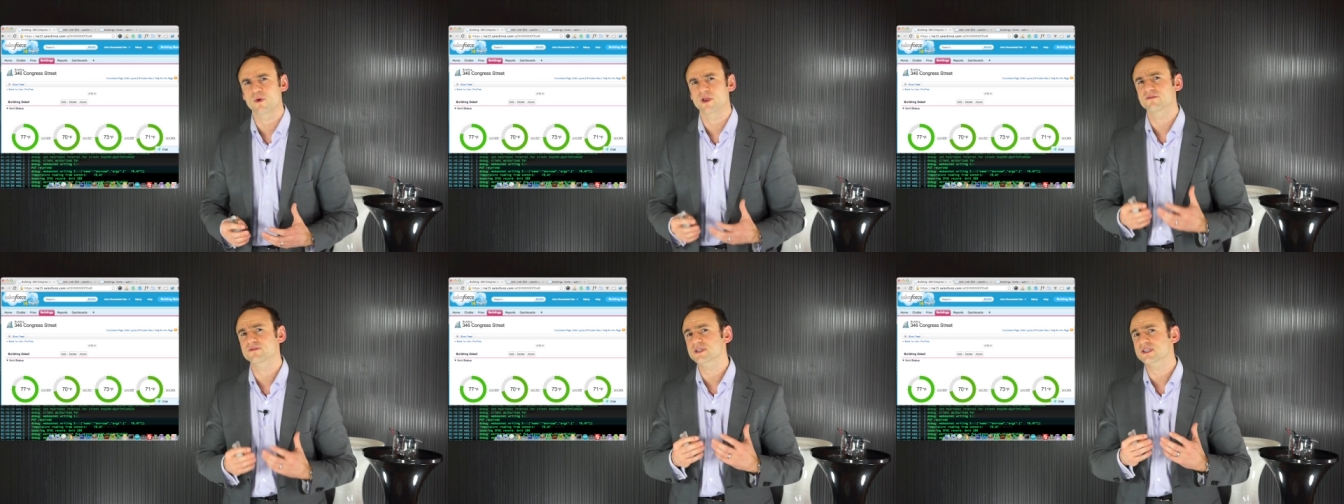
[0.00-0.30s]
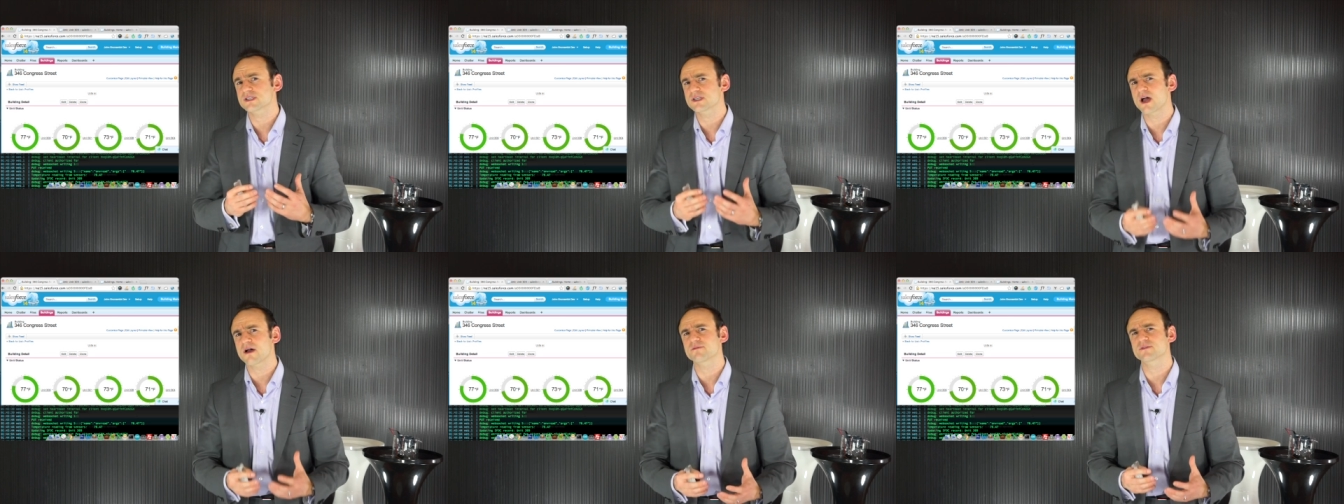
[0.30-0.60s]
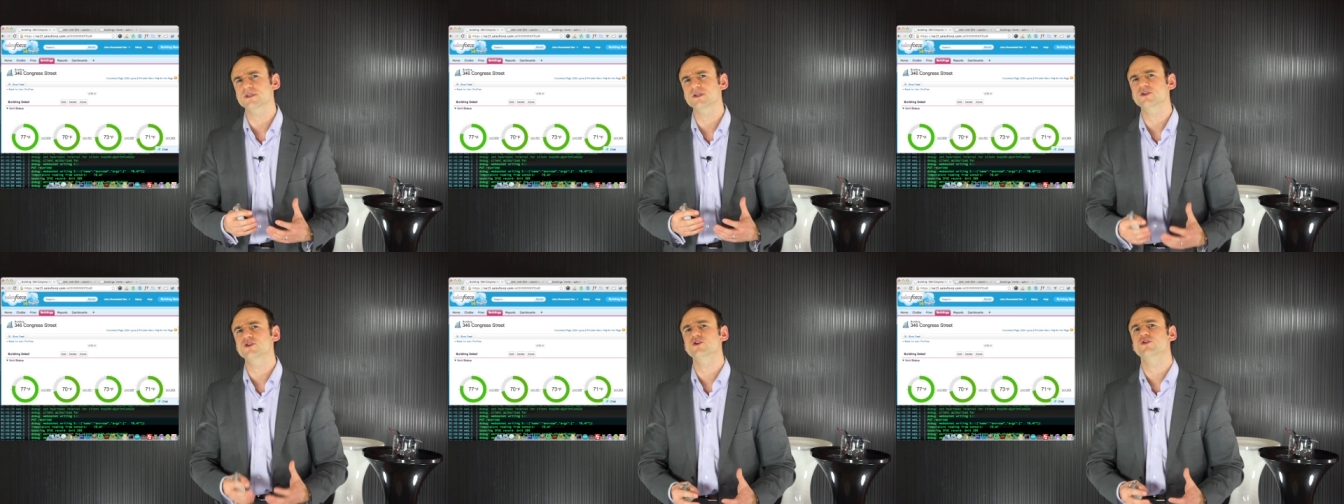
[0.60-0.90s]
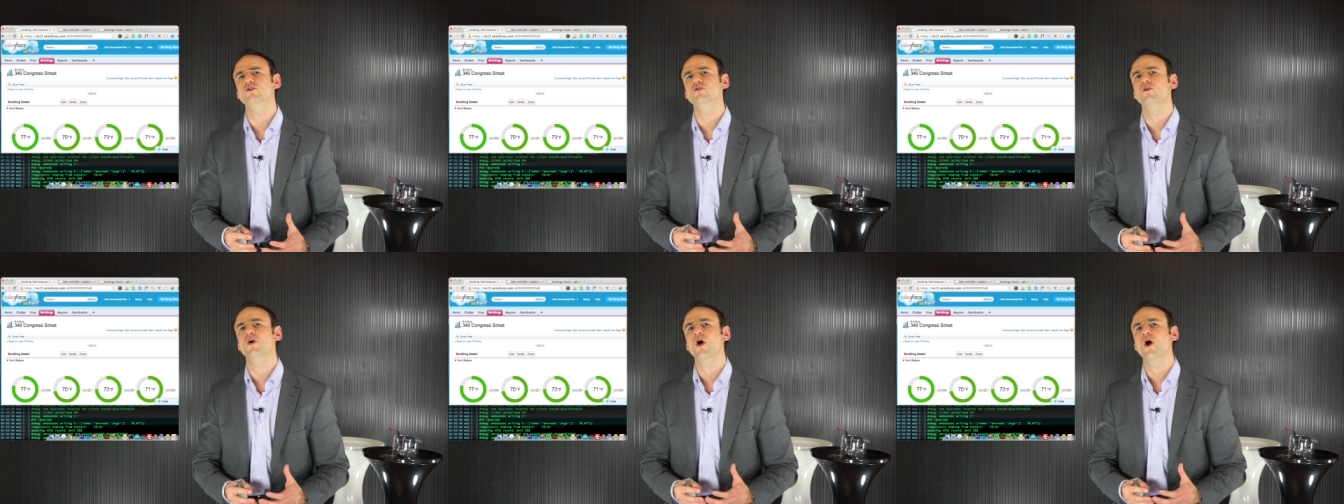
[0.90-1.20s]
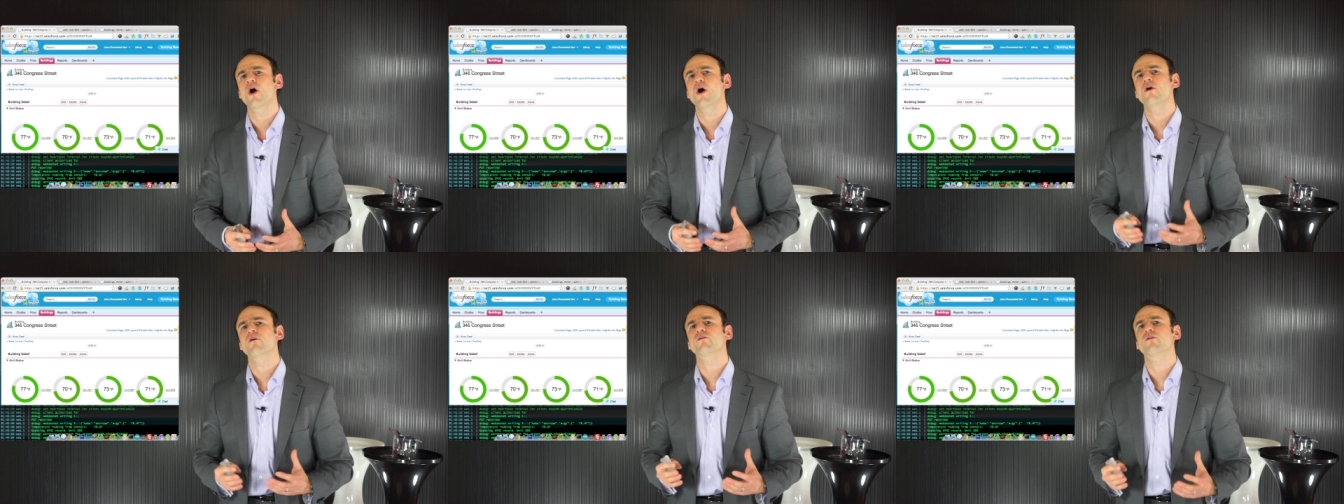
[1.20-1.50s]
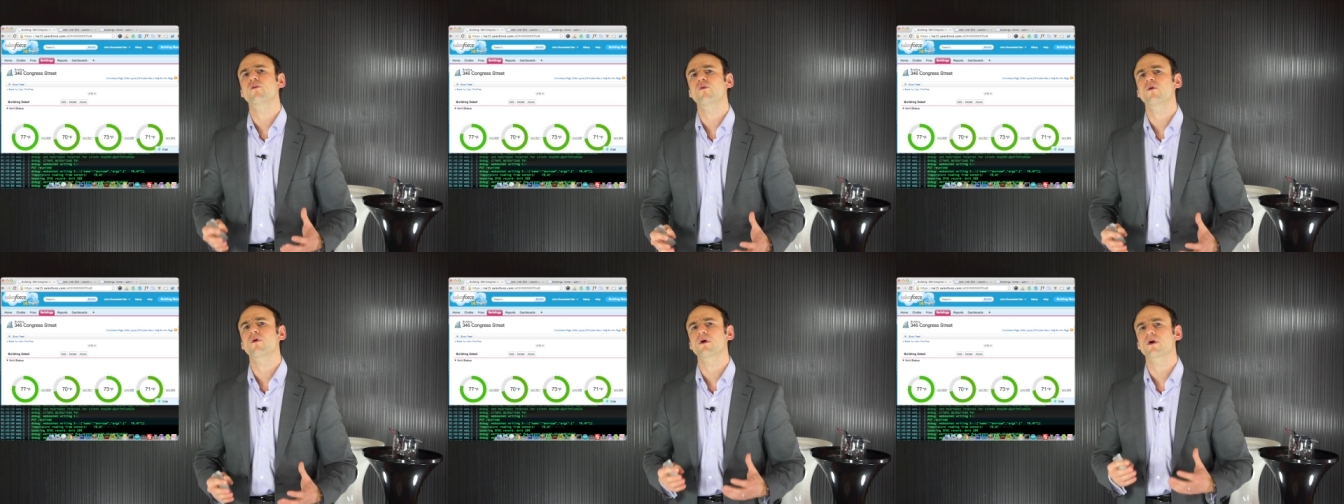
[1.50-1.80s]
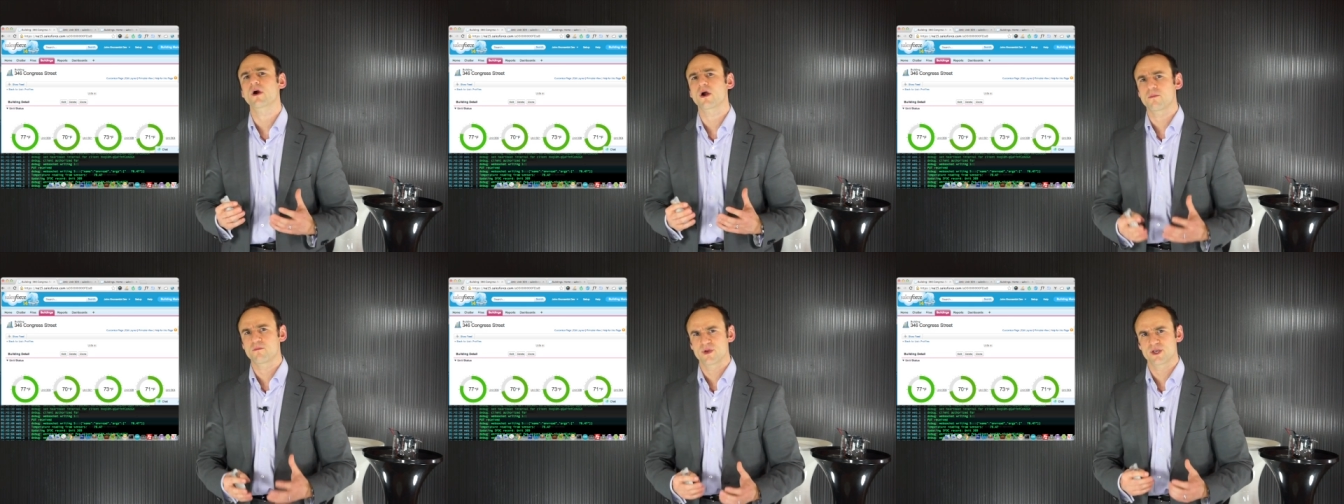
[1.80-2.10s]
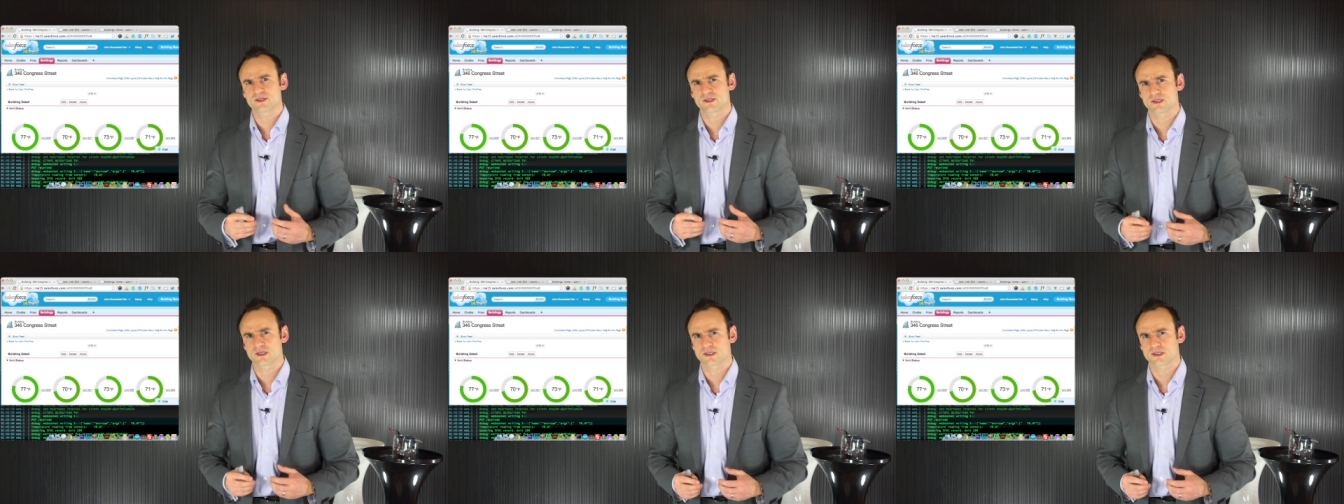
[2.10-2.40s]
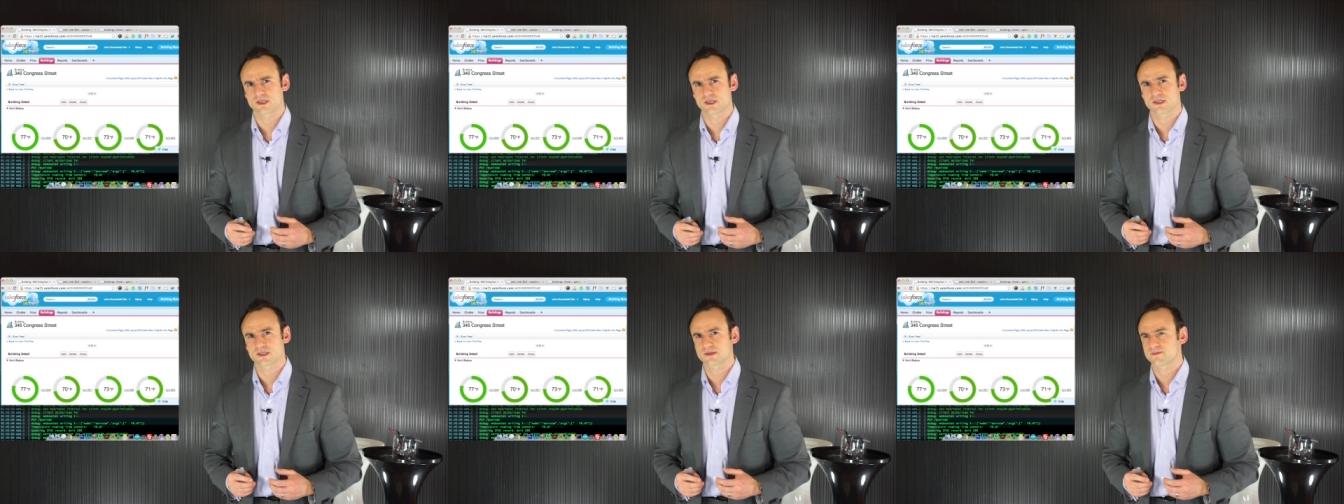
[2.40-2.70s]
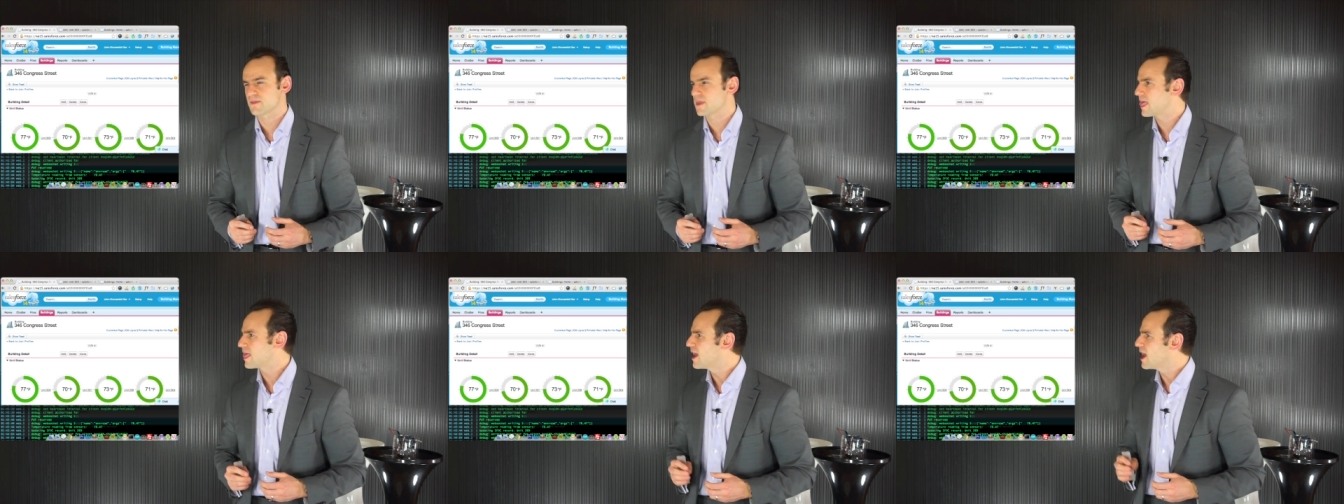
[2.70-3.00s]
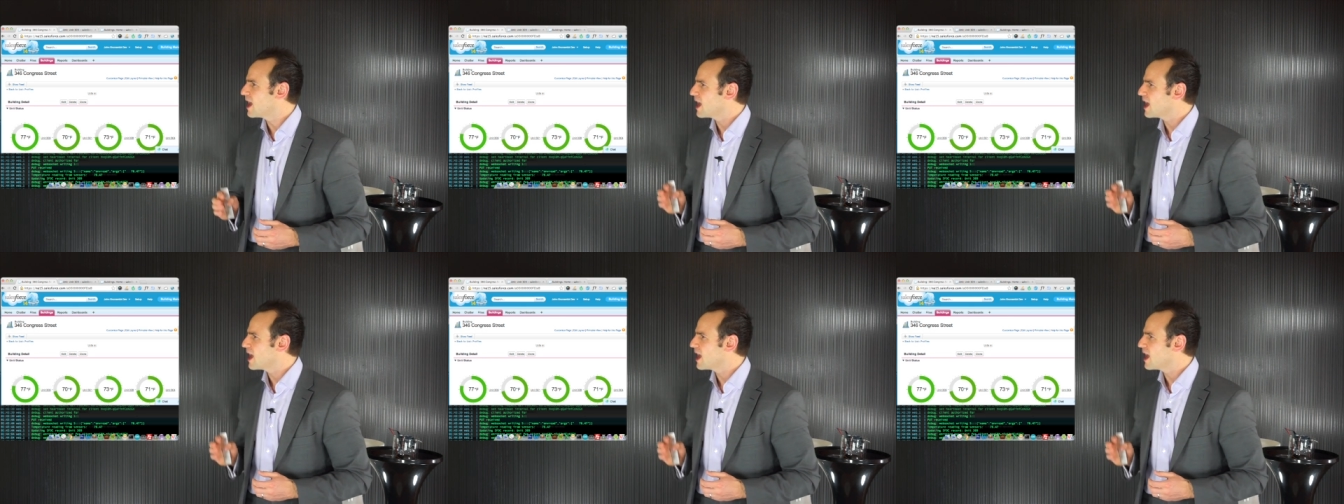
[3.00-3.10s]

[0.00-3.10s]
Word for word: We have stuff to do for our businesses.